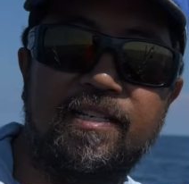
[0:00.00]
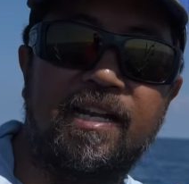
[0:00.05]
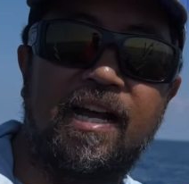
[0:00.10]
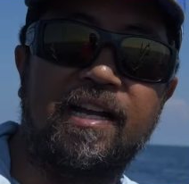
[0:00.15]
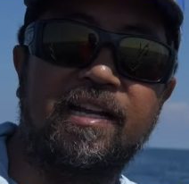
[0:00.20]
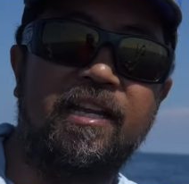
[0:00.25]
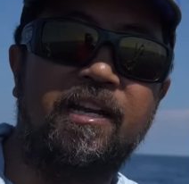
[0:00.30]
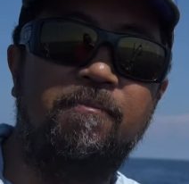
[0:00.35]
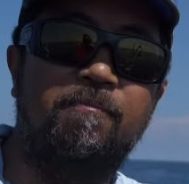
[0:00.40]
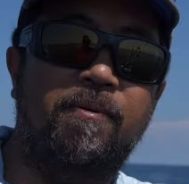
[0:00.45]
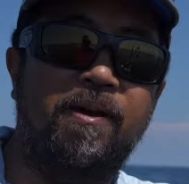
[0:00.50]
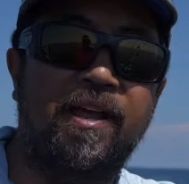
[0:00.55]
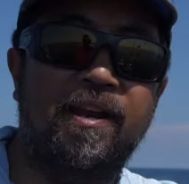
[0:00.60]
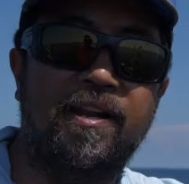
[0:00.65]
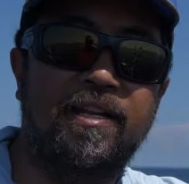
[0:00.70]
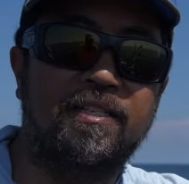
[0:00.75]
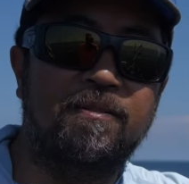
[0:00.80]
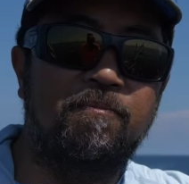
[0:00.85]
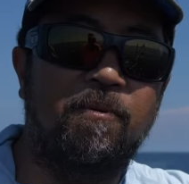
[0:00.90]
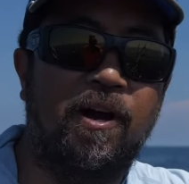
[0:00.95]
is not going to bend
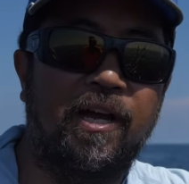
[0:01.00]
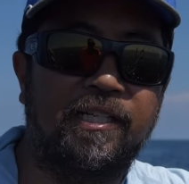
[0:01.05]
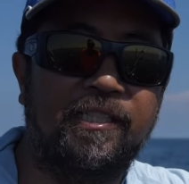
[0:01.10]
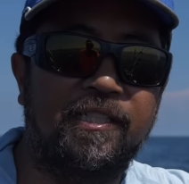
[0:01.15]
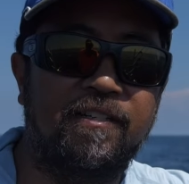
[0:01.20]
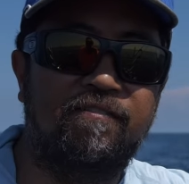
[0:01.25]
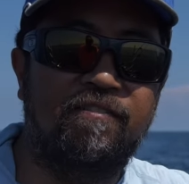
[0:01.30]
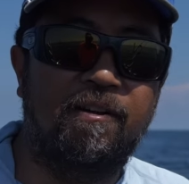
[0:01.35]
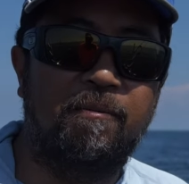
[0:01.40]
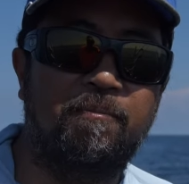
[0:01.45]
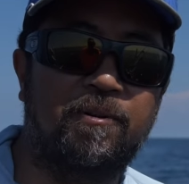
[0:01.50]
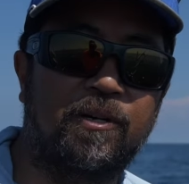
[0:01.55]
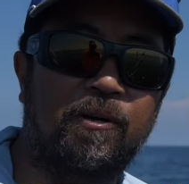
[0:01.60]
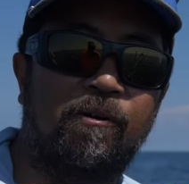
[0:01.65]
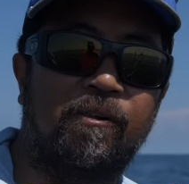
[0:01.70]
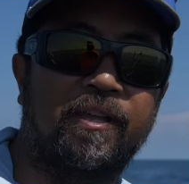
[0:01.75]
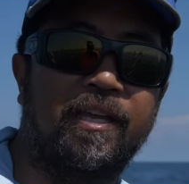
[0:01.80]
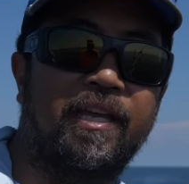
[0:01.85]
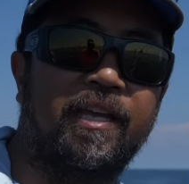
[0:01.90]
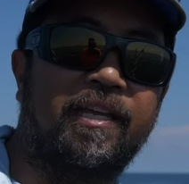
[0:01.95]
as much. If I'm
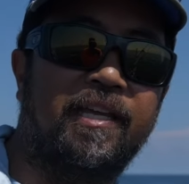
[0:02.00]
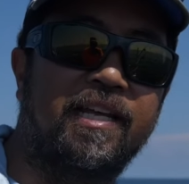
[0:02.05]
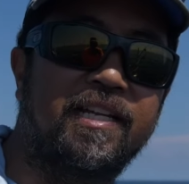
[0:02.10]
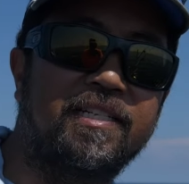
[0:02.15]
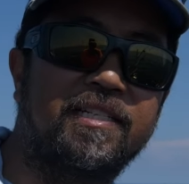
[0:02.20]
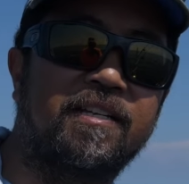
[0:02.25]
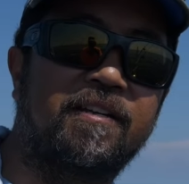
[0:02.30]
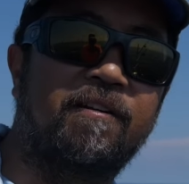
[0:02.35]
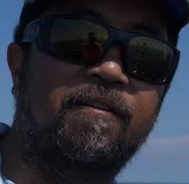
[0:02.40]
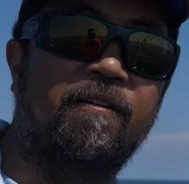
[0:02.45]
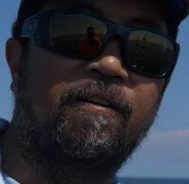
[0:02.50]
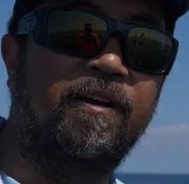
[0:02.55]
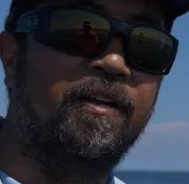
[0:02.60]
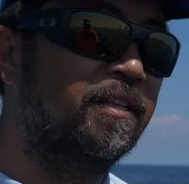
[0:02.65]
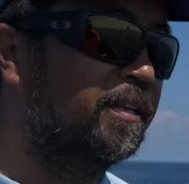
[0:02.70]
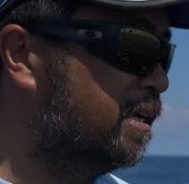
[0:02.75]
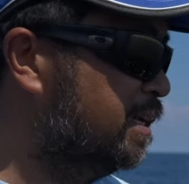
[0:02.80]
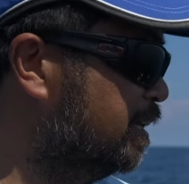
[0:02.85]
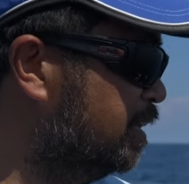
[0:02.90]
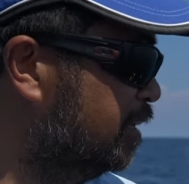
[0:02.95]
trolling against the current,
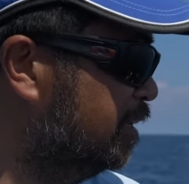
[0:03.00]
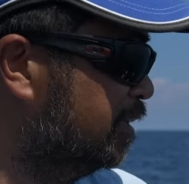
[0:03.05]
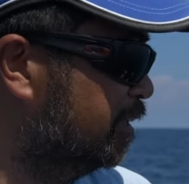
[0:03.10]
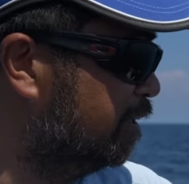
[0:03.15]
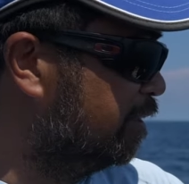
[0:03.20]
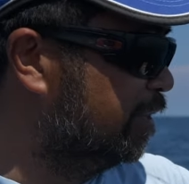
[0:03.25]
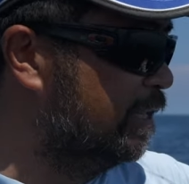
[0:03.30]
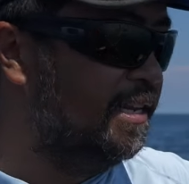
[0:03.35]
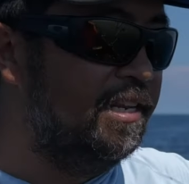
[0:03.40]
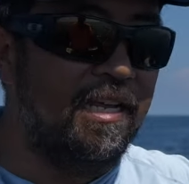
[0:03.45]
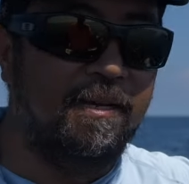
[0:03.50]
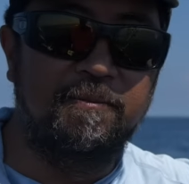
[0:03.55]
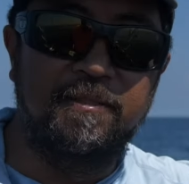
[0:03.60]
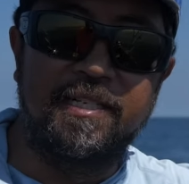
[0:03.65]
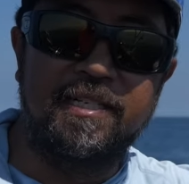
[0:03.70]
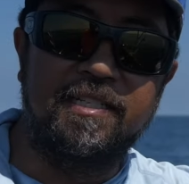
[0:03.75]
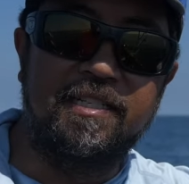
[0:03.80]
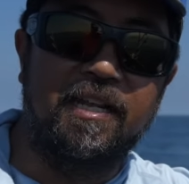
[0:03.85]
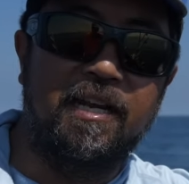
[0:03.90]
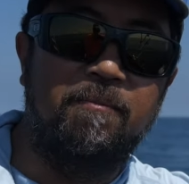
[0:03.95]
the dipsy
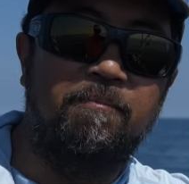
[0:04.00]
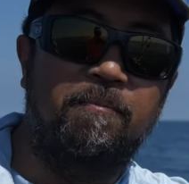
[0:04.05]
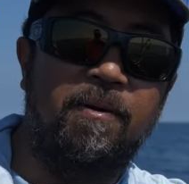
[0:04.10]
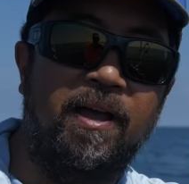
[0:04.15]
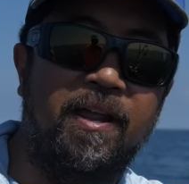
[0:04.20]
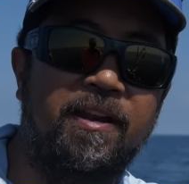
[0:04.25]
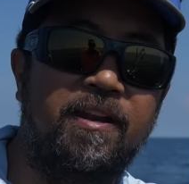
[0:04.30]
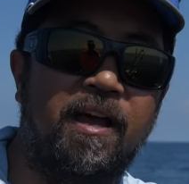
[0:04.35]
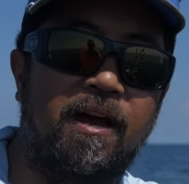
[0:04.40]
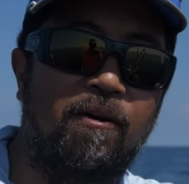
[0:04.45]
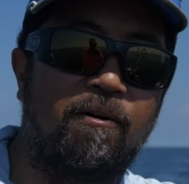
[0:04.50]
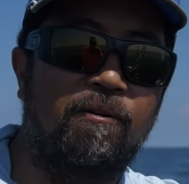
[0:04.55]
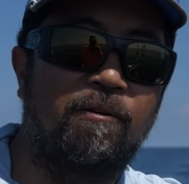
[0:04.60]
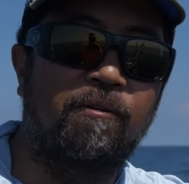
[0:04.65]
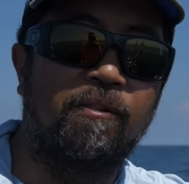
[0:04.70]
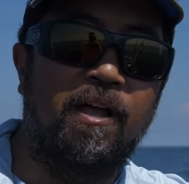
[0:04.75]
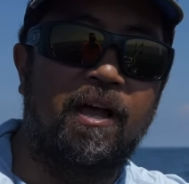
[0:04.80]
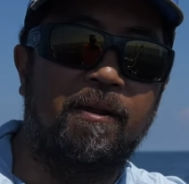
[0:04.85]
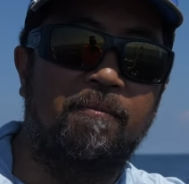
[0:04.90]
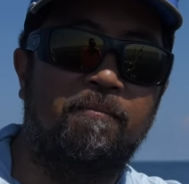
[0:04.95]
is going to bend a whole
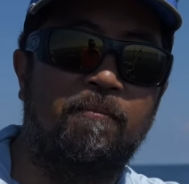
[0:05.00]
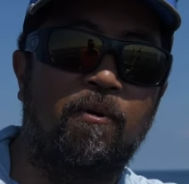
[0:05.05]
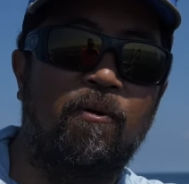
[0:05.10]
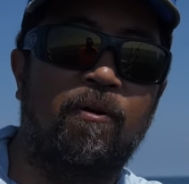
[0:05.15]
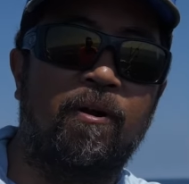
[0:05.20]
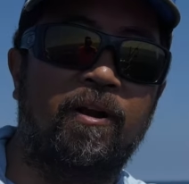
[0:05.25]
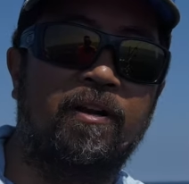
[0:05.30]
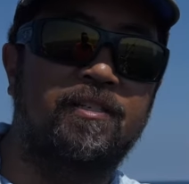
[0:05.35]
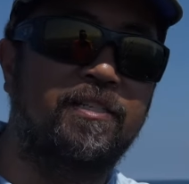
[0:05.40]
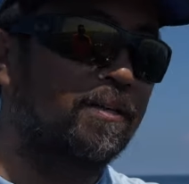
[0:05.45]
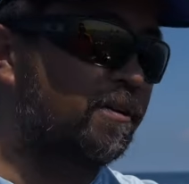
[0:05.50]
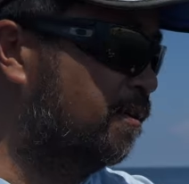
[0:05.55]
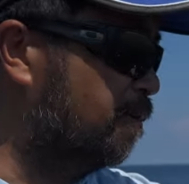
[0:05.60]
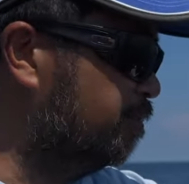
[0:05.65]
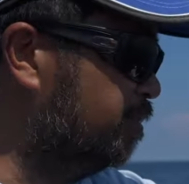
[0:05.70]
lot more. So